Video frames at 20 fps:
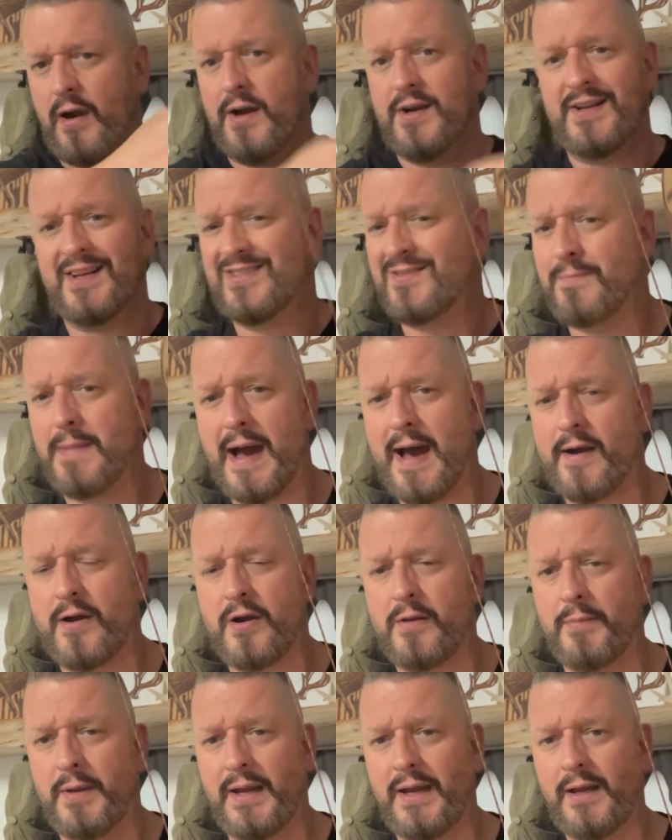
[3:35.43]
it doesn't matter to
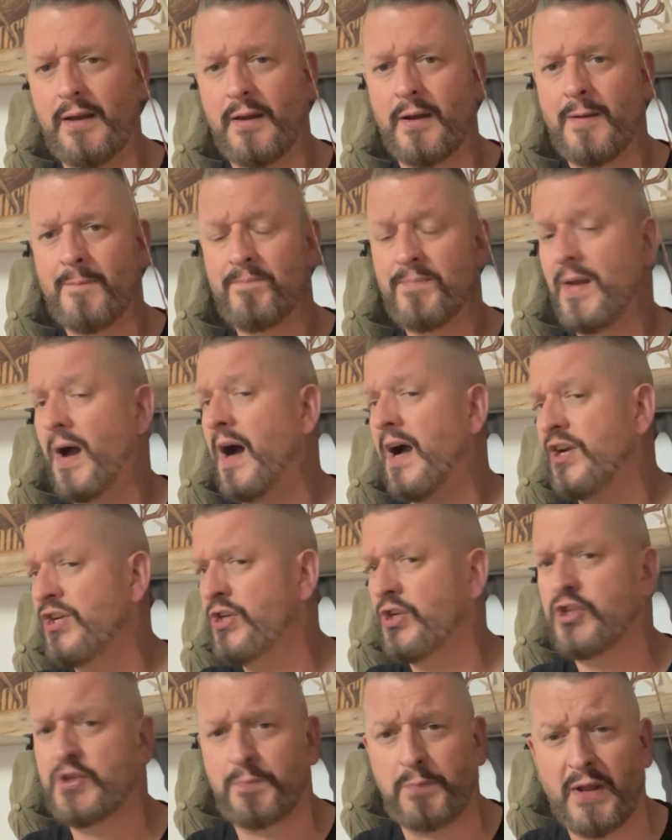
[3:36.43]
me. I
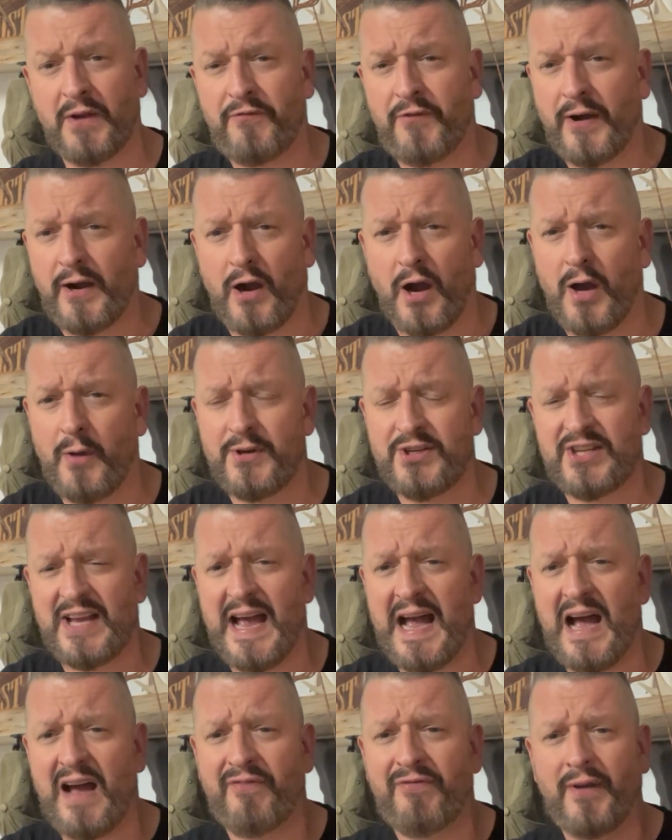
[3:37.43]
use split finger, I always
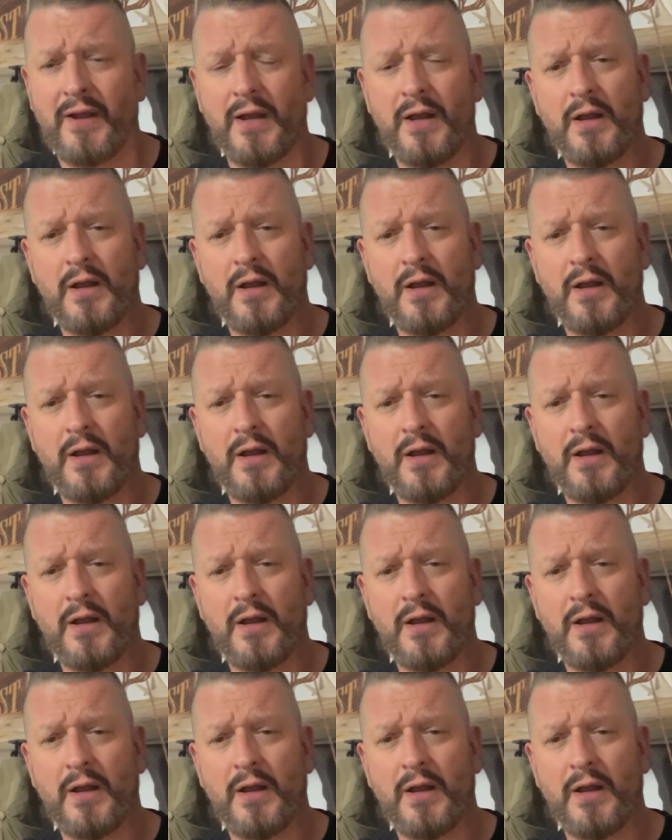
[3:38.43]
have.